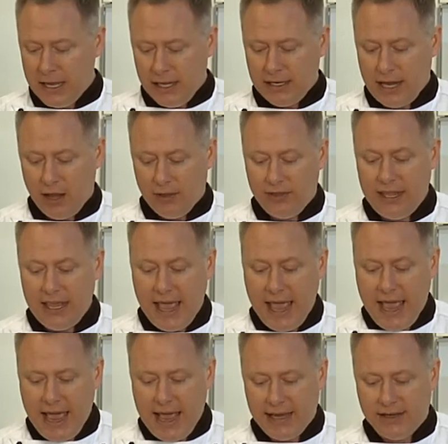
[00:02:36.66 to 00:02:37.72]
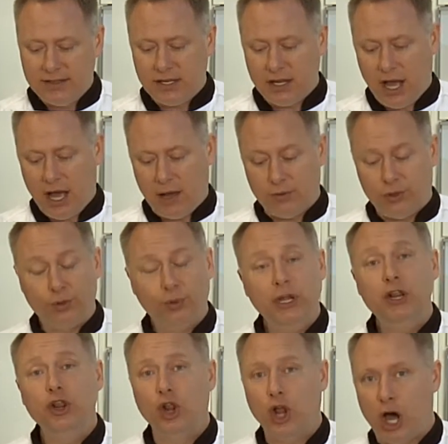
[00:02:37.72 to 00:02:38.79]
Now the eggs,
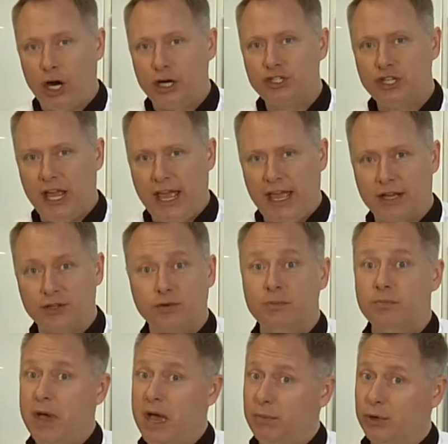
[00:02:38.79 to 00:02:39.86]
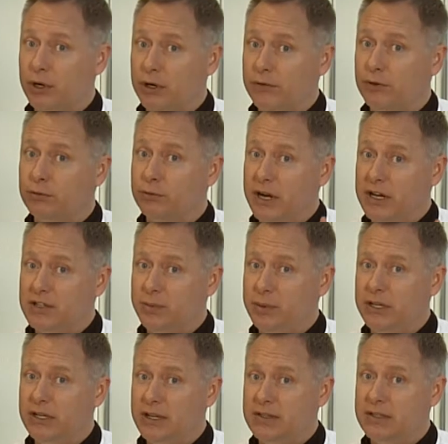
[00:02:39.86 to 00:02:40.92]
3 large eggs. Remember, if a
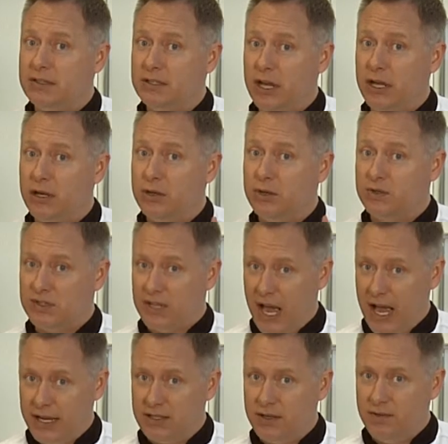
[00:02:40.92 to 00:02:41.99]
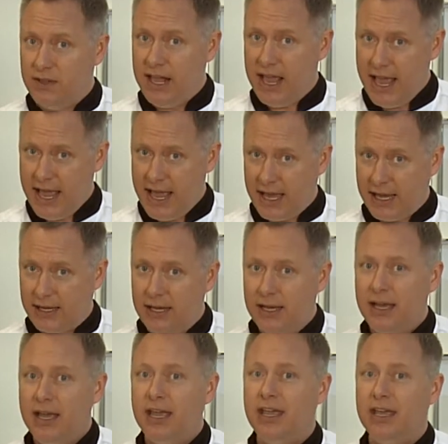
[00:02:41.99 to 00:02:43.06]
recipe doesn't tell you the size of the egg,
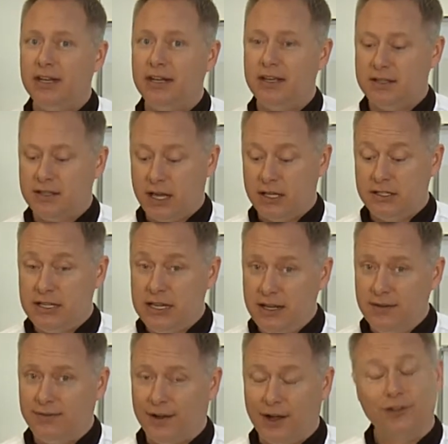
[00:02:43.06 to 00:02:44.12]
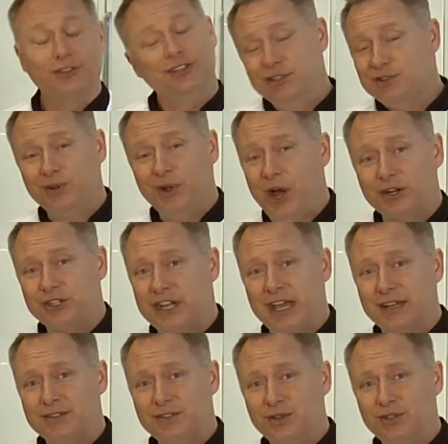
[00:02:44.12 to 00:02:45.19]
it is a default to just large
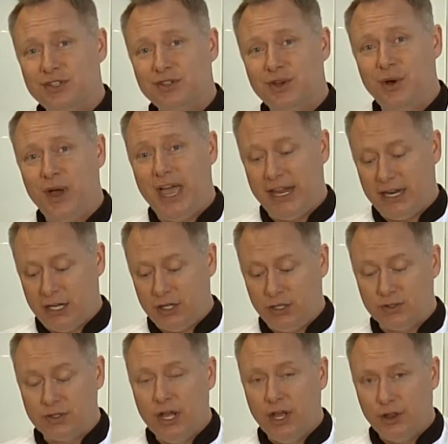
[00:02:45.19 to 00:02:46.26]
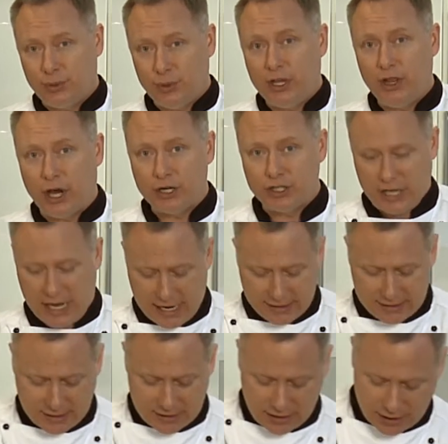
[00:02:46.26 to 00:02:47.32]
eggs. So just go ahead and use 3 large
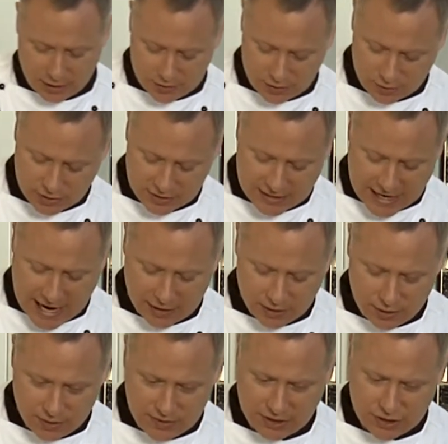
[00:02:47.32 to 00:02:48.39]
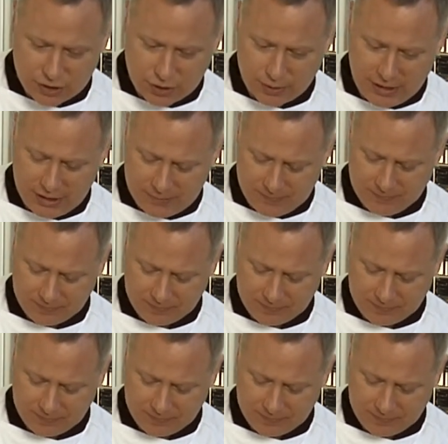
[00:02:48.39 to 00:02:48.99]
eggs in here. So just add those into it.